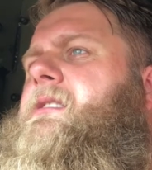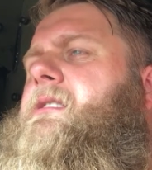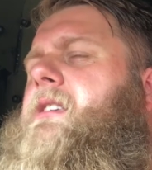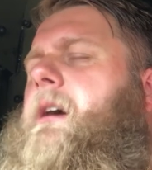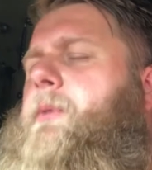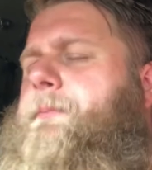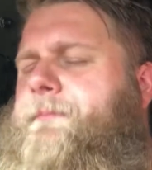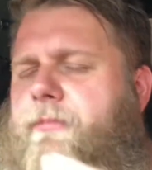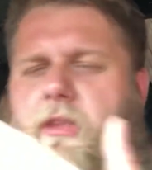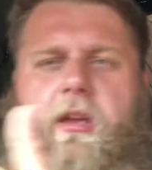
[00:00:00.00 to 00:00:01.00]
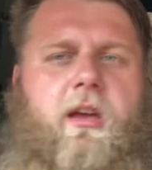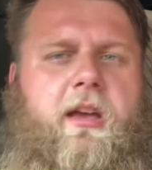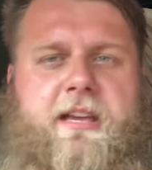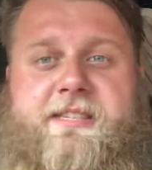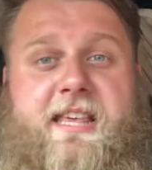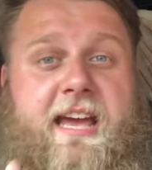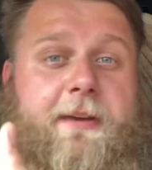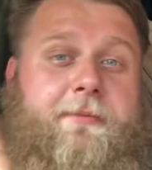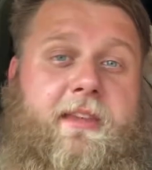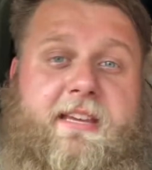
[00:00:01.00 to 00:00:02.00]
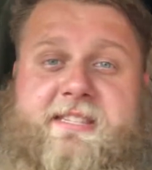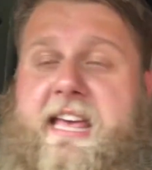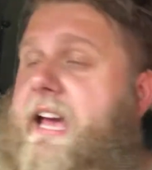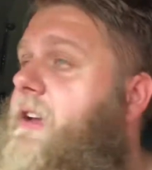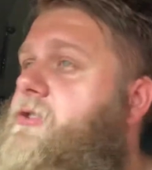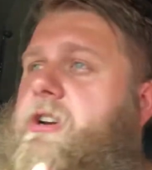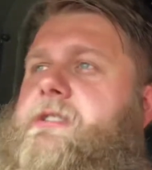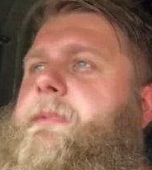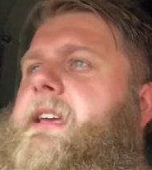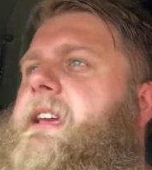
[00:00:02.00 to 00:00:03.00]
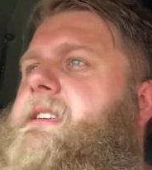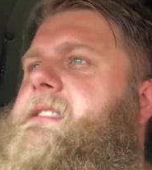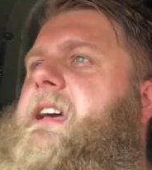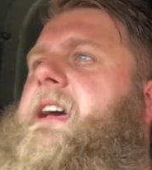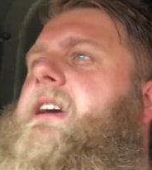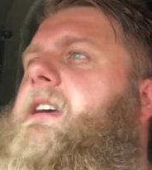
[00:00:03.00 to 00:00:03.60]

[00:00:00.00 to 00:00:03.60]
Come on. It's there. It's there. Trust me, it's there.